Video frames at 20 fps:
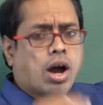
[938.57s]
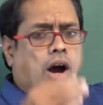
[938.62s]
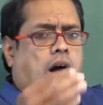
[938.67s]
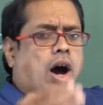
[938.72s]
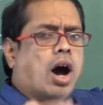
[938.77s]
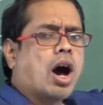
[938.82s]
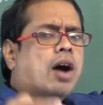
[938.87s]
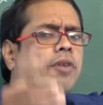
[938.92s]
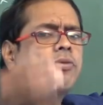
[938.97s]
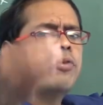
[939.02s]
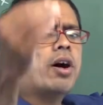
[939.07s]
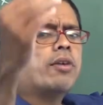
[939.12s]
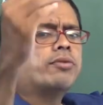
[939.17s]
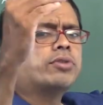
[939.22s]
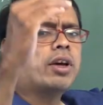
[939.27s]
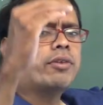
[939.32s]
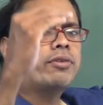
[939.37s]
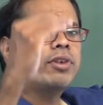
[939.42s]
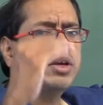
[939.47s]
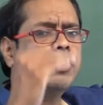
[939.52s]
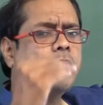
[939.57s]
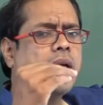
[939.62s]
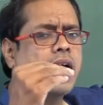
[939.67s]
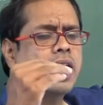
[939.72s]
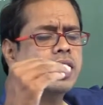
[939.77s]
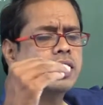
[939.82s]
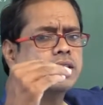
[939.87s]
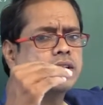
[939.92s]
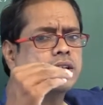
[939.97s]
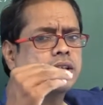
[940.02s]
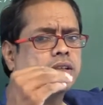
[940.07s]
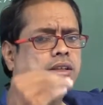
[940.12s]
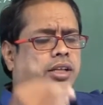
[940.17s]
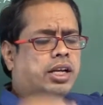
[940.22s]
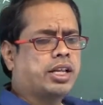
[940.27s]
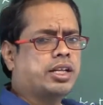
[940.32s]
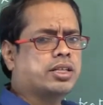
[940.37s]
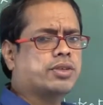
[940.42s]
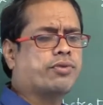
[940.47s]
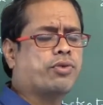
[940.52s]
Half of the Vmax,
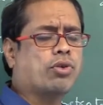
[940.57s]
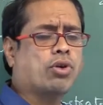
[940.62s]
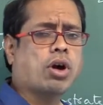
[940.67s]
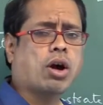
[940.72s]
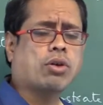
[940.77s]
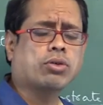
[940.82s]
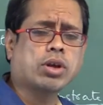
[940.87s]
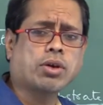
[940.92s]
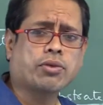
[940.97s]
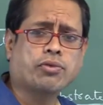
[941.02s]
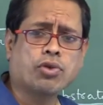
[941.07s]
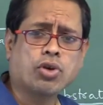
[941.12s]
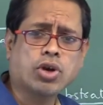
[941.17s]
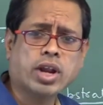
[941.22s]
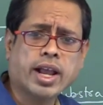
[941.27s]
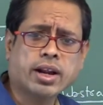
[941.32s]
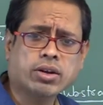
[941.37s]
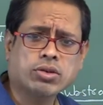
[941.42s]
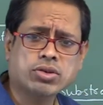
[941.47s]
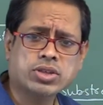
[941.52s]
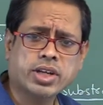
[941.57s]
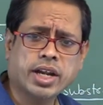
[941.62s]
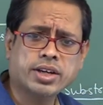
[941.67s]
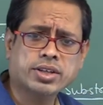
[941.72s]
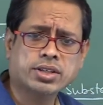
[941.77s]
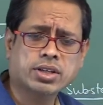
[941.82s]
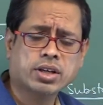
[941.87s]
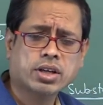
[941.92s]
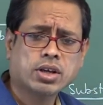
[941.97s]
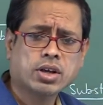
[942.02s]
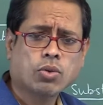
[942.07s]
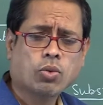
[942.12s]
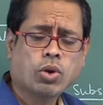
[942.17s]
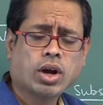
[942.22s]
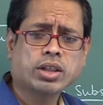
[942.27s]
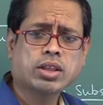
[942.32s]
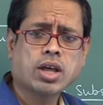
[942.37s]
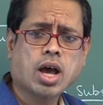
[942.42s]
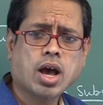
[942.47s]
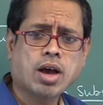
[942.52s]
that is 4 out of 4 active sites,
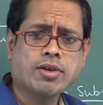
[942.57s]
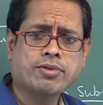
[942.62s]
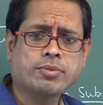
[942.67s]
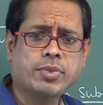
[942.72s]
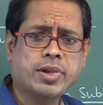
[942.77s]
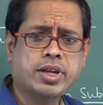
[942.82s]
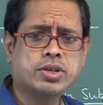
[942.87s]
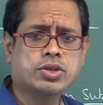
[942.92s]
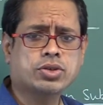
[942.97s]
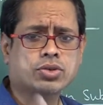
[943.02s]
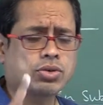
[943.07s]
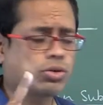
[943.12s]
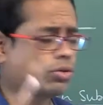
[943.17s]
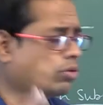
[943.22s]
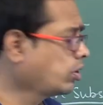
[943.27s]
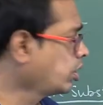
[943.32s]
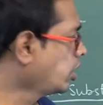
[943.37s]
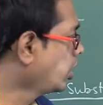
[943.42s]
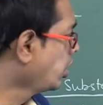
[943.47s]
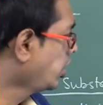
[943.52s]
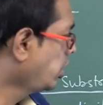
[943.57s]
what is the half means? 2.